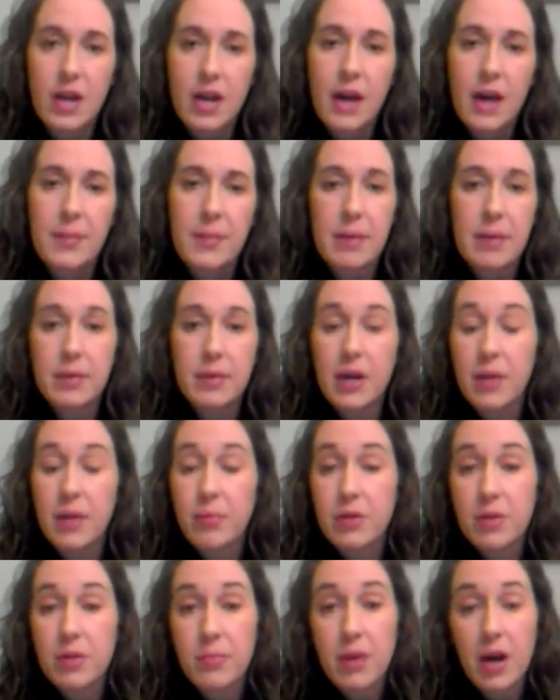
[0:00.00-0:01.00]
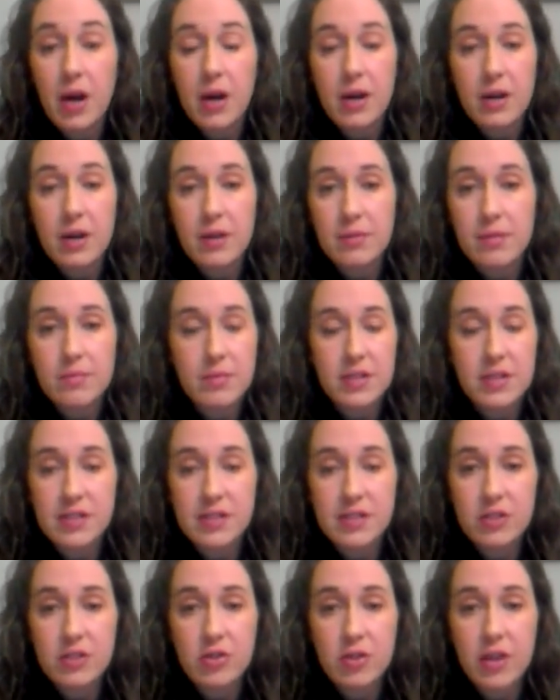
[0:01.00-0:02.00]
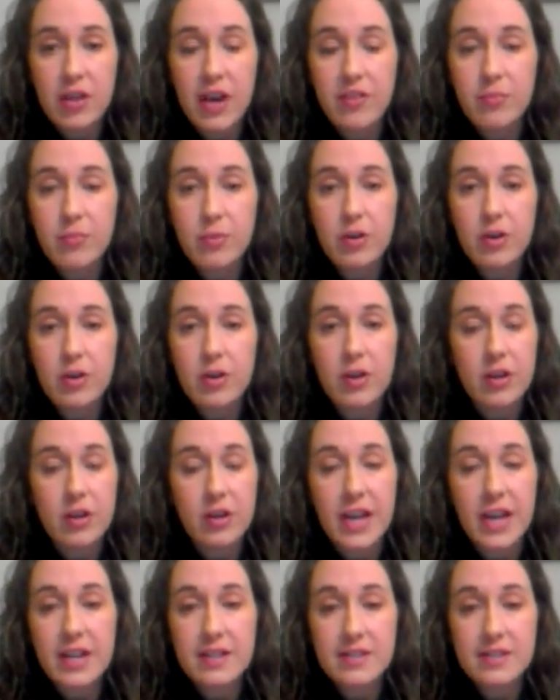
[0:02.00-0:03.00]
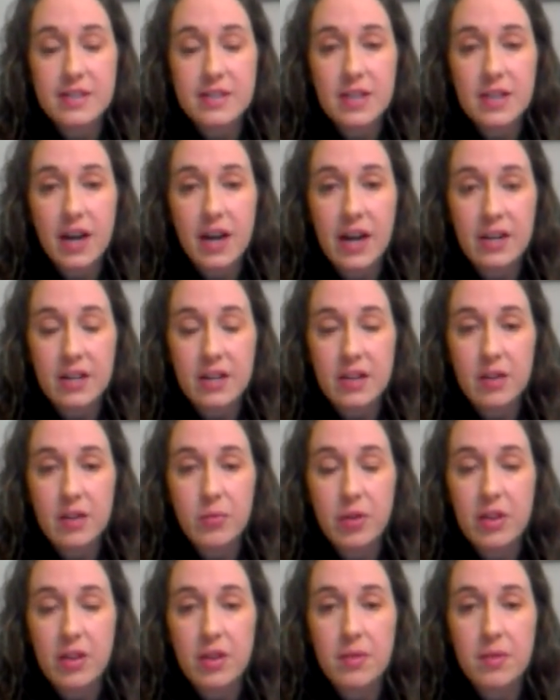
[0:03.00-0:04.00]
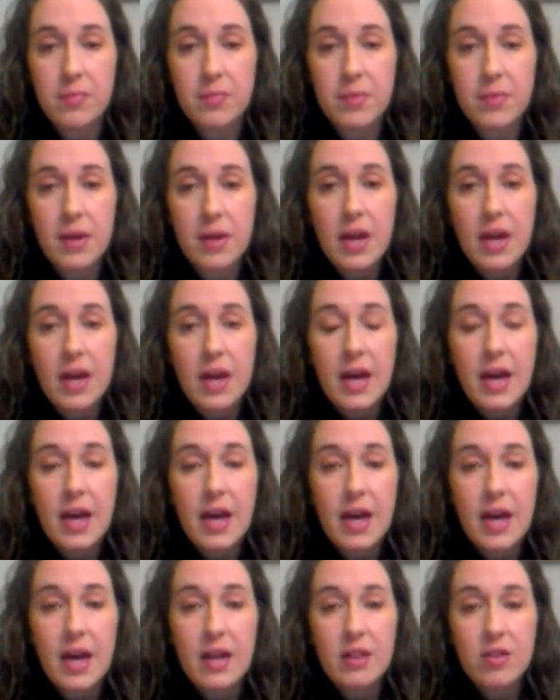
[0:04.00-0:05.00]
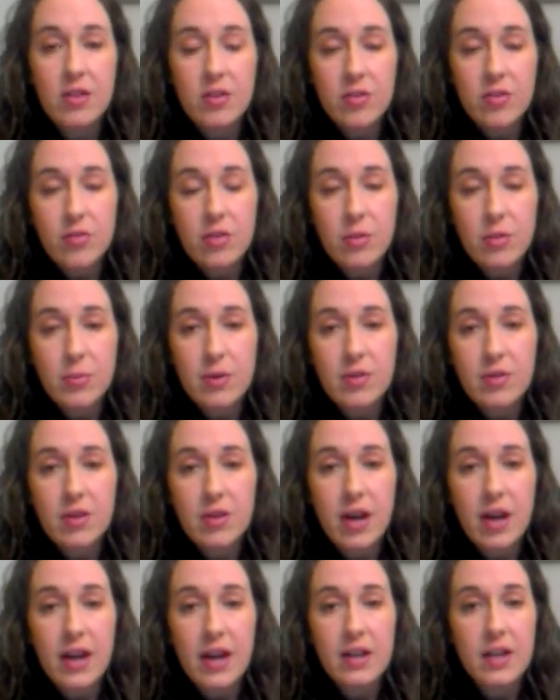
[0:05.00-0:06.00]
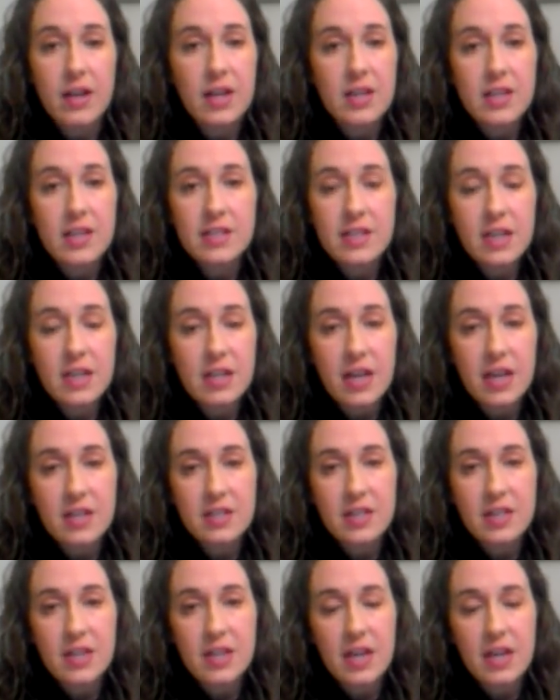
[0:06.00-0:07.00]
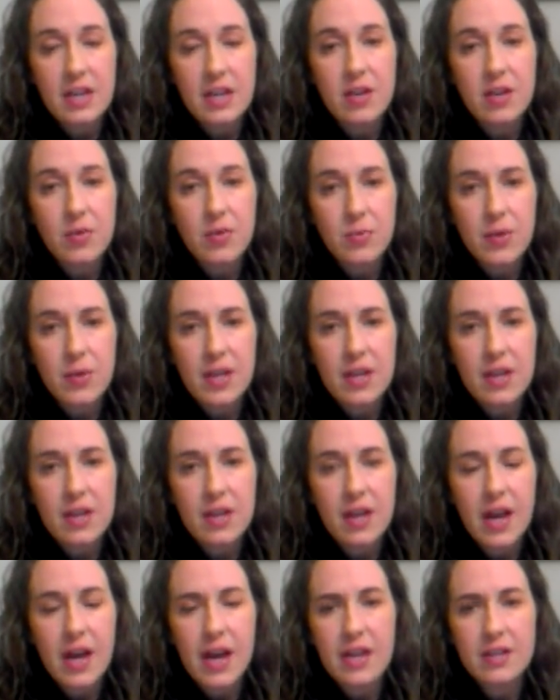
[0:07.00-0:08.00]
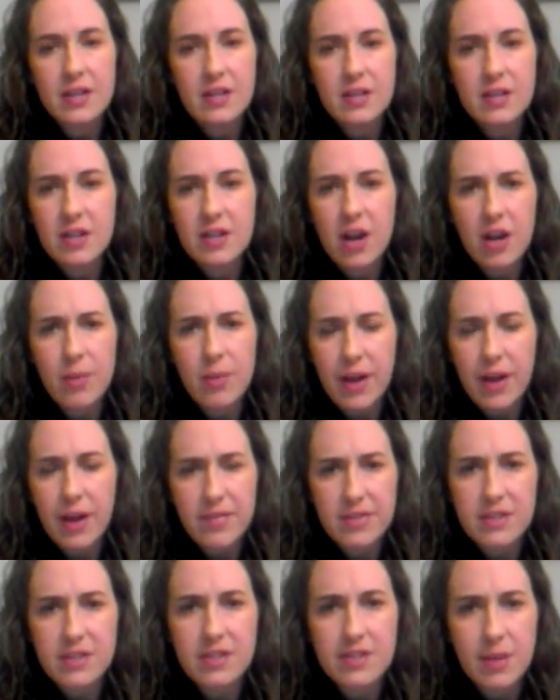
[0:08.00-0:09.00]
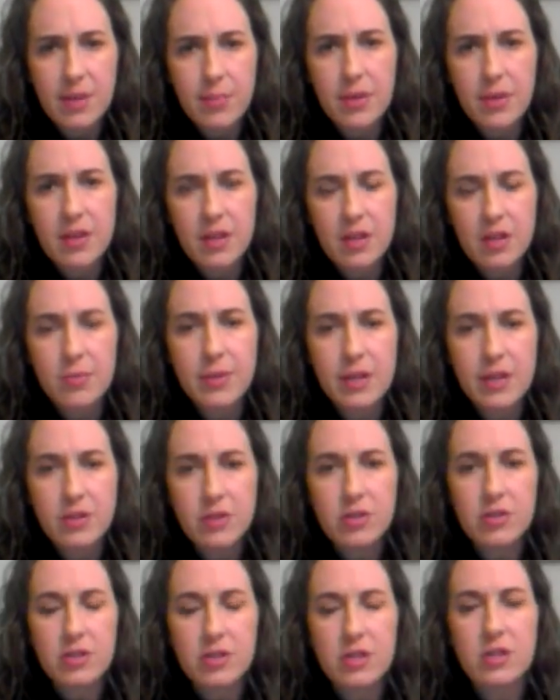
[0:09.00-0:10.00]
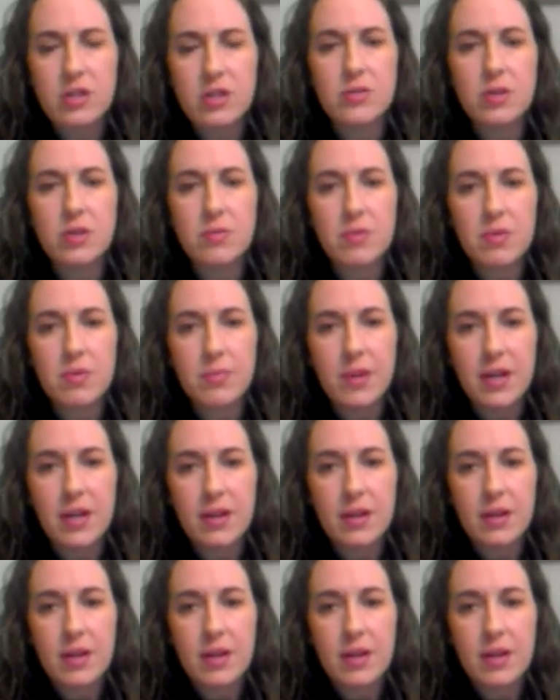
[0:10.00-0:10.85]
Maybe I put an Essential Life book or an A to Z guide in there with them. And look through the bill guide, and let's connect again in a week and talk about this is something that you'd be interested in doing with me.